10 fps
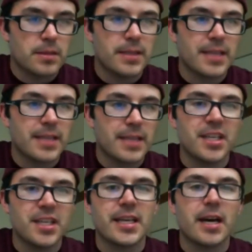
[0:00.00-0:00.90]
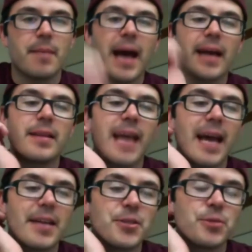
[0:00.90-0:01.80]
Yeah, she does the
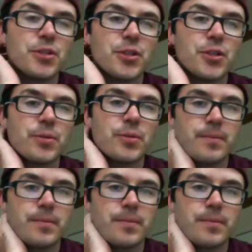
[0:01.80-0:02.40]
iTunes U.